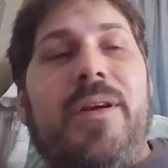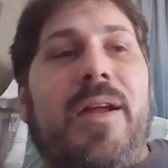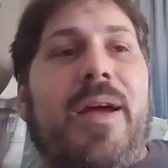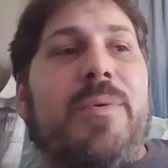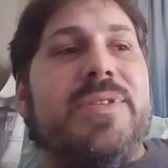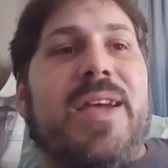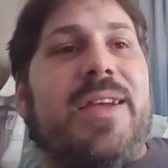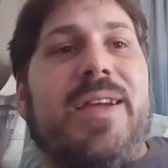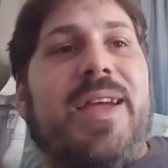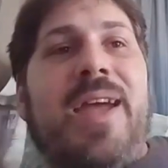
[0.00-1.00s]
And I was
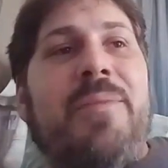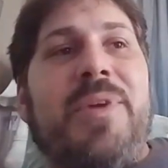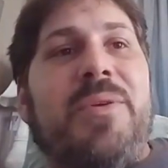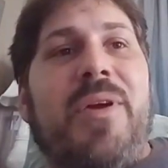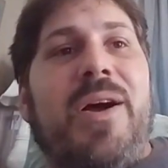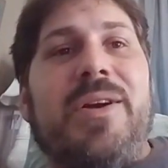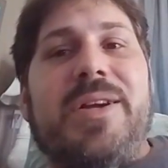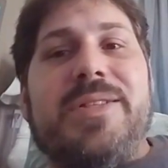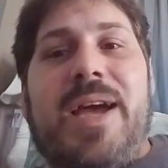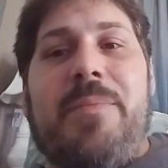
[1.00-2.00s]
like, it can't be wrong,
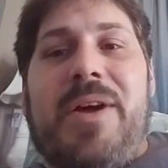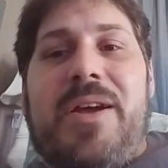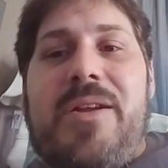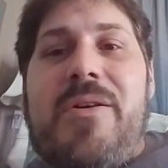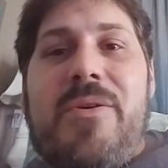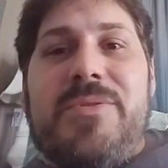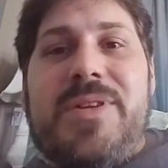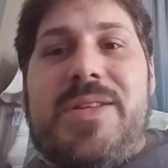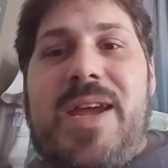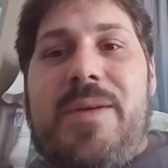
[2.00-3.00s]
because how am I going to hold
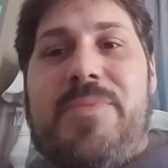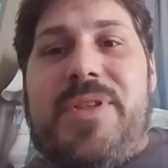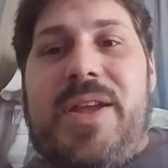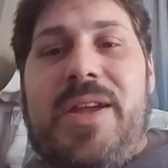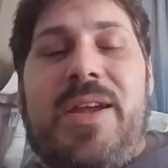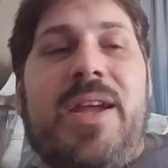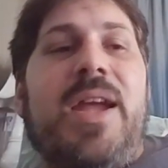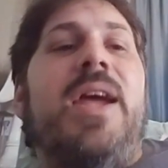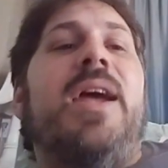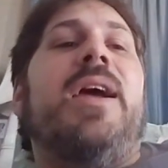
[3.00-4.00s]
the damn thing?
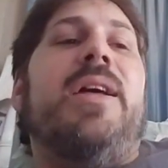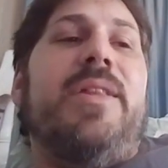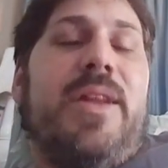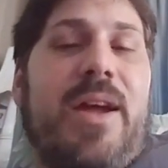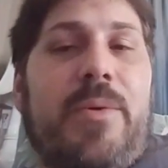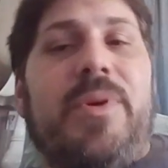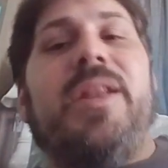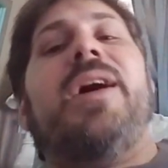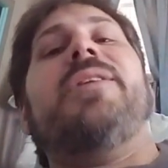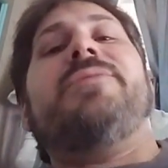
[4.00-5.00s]
And then I
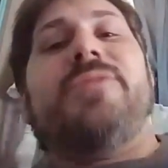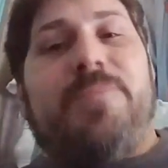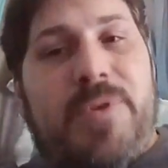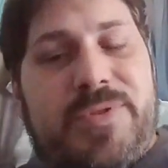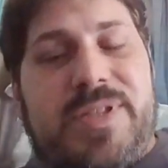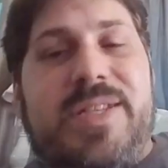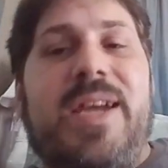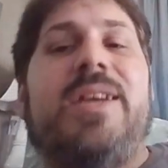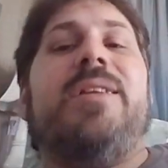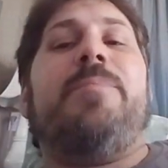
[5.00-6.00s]
realized you're supposed to
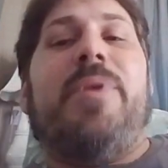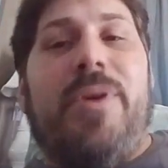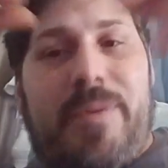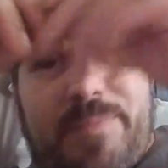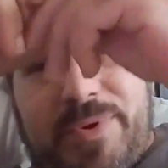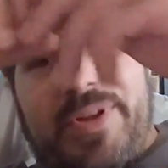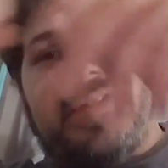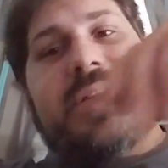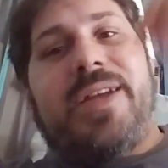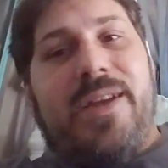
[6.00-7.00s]
take it apart, put
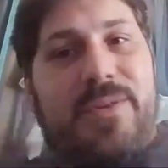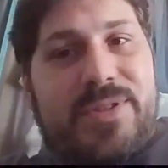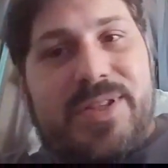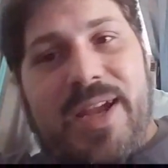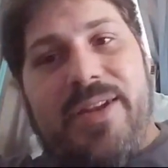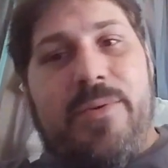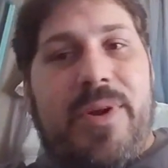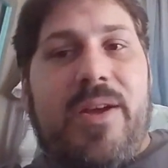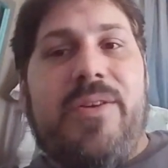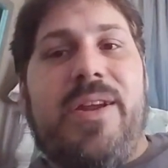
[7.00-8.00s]
it together, sand
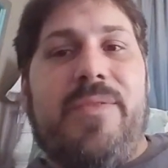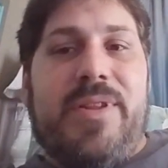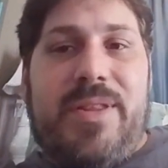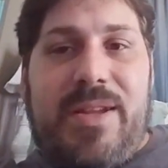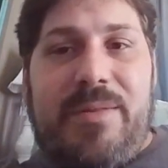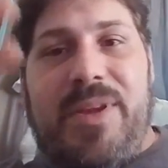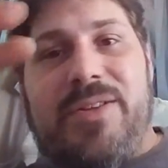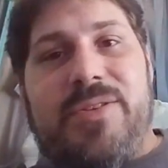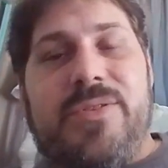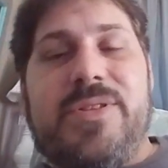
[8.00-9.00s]
around everything,
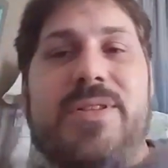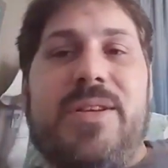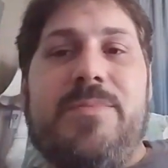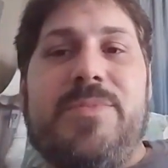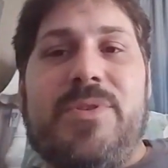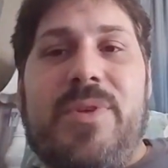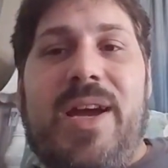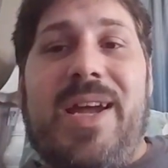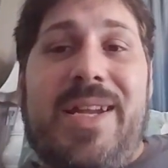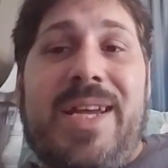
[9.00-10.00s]
make sure the seams are
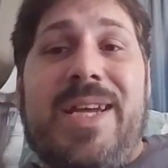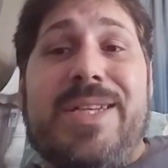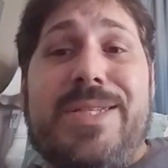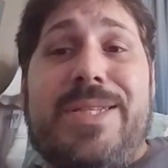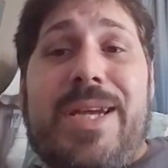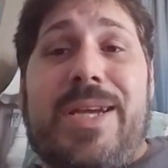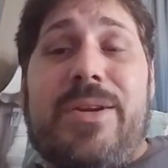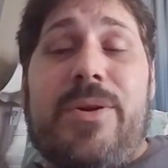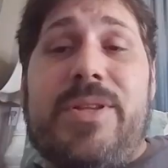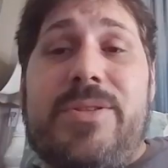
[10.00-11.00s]
right, stick it
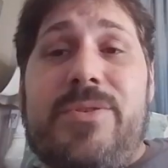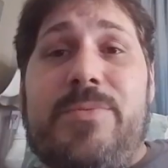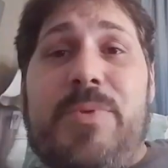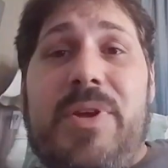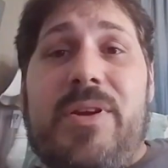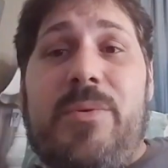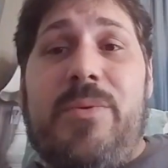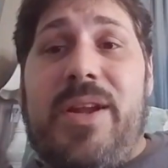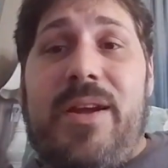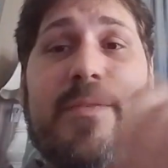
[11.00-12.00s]
on a toothpick or
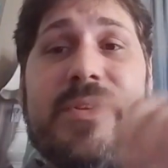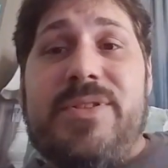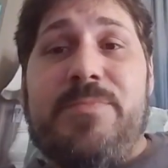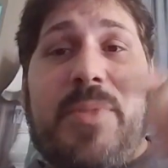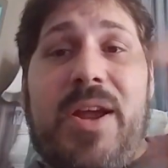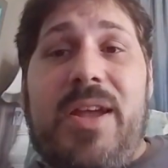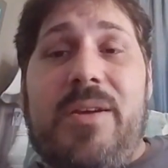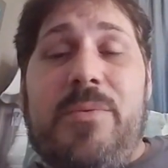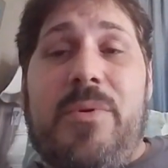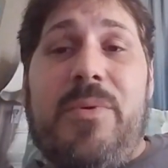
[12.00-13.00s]
whatever, spray
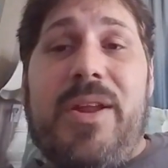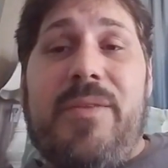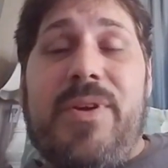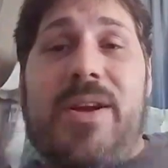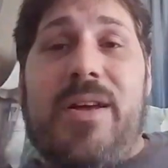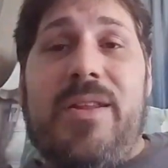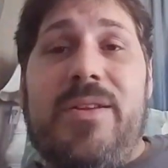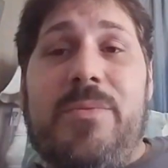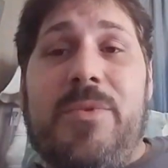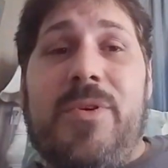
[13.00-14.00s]
it with whatever color
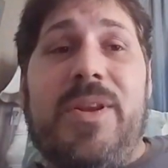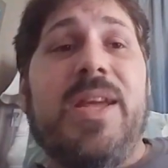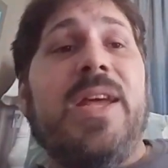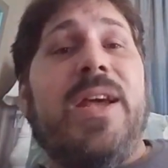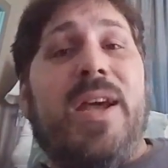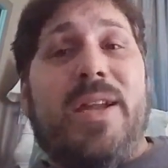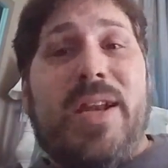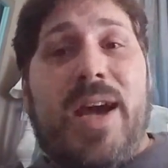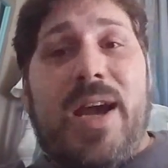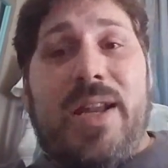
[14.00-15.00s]
you want, and
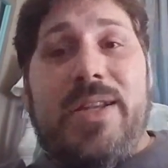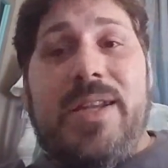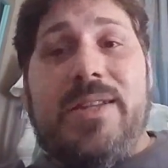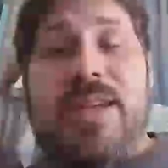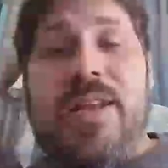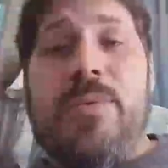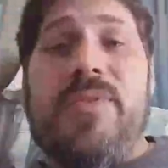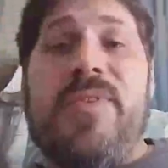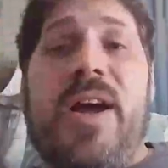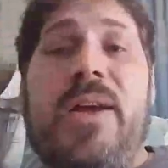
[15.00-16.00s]
then highly detail it
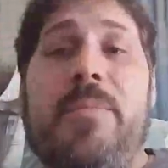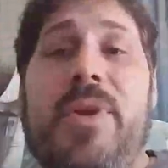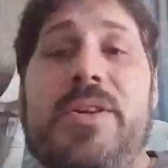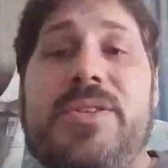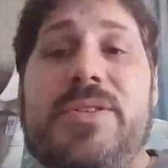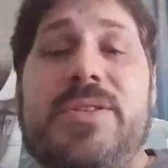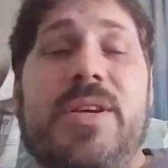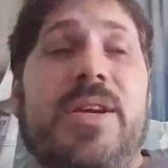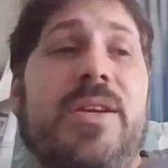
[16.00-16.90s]
with fine brushes.